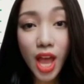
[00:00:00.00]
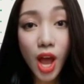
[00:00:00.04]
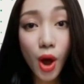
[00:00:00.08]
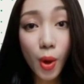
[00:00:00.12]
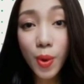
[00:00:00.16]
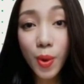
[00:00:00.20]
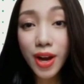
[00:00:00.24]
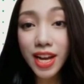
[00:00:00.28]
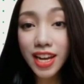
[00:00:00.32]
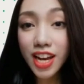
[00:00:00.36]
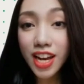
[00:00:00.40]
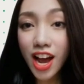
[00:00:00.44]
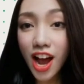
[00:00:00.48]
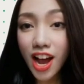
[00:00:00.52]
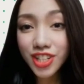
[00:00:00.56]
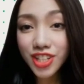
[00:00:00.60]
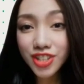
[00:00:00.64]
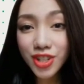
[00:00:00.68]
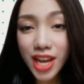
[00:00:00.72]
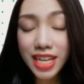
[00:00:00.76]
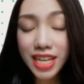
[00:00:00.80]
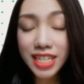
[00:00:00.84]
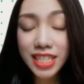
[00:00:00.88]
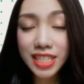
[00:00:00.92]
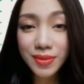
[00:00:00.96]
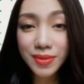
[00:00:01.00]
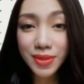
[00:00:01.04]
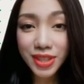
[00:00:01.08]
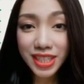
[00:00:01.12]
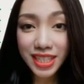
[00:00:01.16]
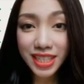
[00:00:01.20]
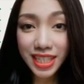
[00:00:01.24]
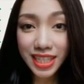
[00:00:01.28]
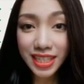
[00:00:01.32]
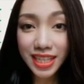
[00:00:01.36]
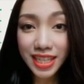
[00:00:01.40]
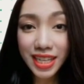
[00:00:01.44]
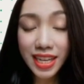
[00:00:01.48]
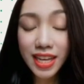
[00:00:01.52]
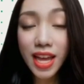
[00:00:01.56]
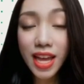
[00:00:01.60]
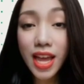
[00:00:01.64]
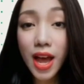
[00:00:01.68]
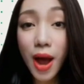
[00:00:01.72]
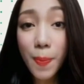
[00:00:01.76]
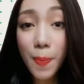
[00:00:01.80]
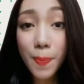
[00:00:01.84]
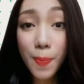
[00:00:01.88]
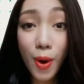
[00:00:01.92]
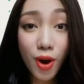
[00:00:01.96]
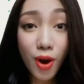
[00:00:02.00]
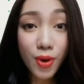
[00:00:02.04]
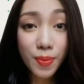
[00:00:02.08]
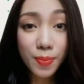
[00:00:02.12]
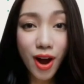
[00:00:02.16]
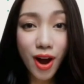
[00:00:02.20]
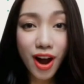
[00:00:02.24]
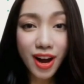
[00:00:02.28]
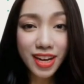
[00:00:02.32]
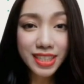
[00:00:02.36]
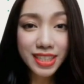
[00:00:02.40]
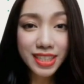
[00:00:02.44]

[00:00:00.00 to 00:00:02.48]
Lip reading: When a contract is rescinded, both parties